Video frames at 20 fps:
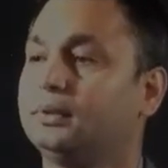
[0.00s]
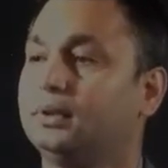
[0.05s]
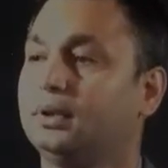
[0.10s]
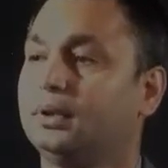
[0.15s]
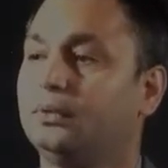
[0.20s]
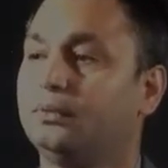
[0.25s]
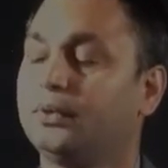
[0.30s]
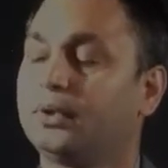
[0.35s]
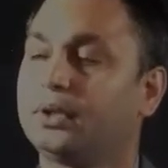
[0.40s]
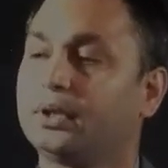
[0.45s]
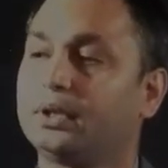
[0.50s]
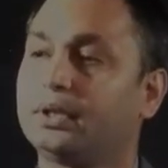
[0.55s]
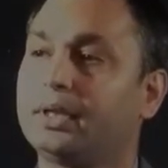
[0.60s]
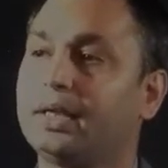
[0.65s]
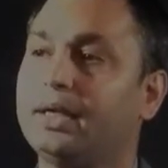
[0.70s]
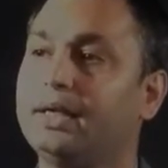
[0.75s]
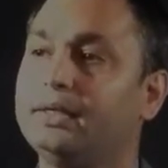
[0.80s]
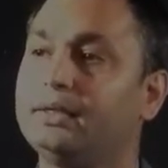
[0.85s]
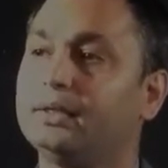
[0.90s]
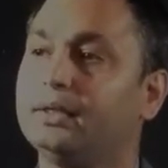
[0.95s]
we can
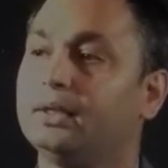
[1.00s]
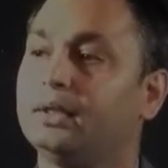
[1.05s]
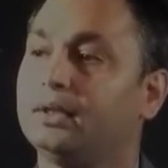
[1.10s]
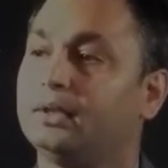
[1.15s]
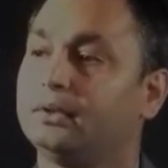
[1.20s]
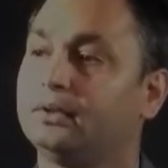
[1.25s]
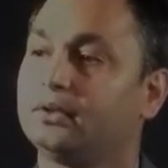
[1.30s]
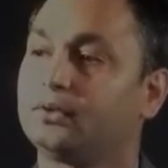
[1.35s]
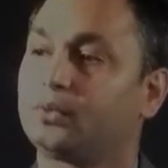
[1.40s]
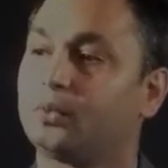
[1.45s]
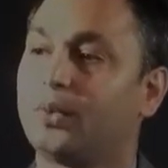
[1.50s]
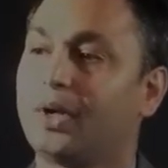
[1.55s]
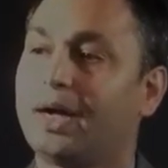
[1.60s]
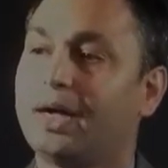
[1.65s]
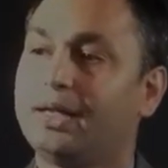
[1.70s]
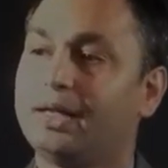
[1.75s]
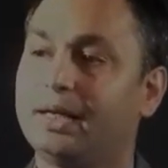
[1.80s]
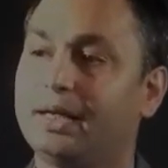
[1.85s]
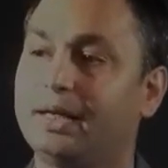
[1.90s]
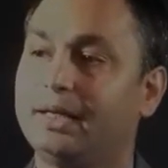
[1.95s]
write this
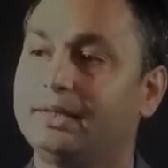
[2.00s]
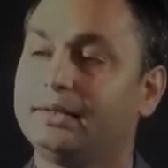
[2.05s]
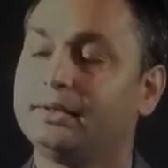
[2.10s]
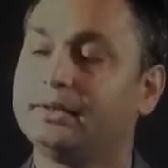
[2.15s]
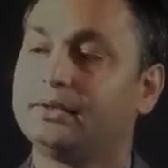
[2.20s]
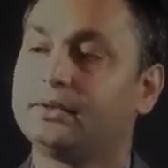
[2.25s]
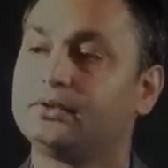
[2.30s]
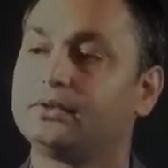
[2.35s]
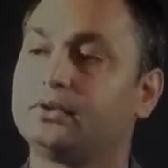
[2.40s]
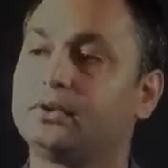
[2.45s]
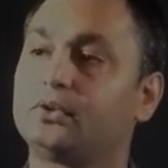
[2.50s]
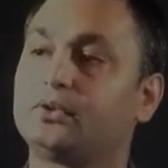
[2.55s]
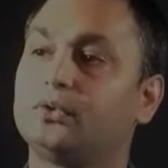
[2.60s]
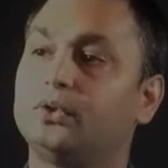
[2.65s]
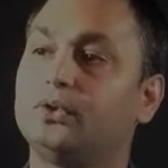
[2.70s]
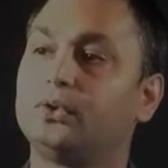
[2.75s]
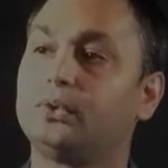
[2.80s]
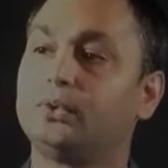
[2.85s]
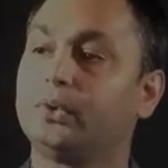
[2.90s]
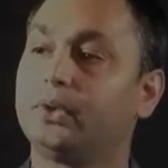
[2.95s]
yi is
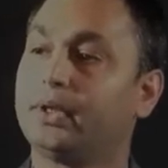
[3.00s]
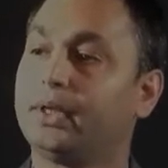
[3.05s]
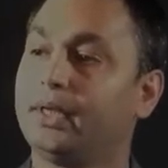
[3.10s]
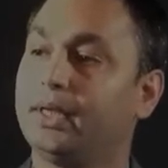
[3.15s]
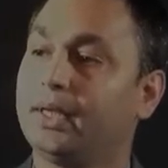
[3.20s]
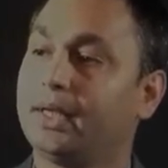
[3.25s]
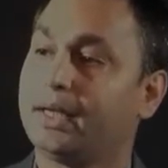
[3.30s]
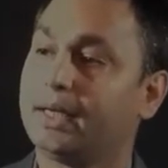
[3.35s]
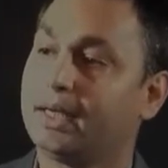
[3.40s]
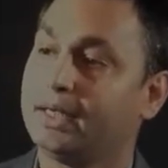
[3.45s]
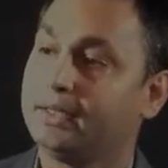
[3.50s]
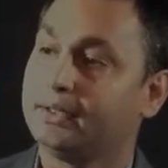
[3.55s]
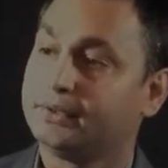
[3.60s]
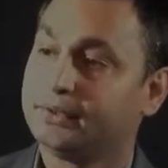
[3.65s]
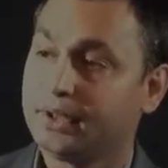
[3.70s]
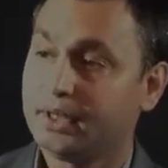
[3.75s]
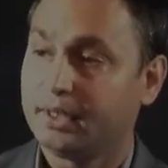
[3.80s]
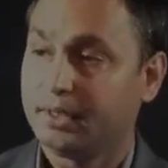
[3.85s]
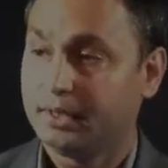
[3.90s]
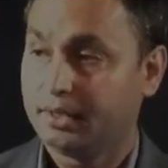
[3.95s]
equal to aij
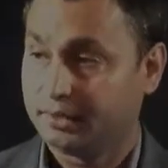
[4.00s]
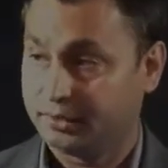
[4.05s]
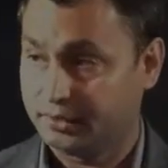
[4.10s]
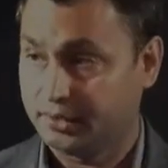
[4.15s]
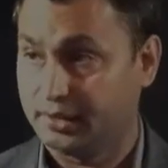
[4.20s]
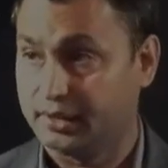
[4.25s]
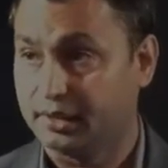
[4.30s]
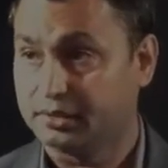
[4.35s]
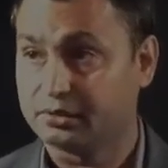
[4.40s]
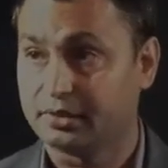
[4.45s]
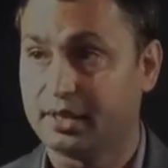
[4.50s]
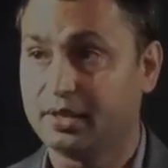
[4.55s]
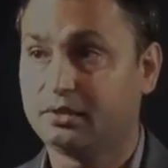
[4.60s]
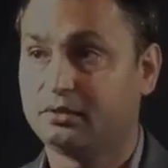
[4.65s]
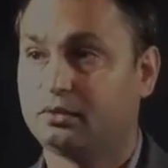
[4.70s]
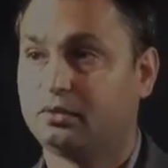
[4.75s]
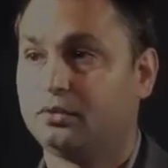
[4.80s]
jx, right?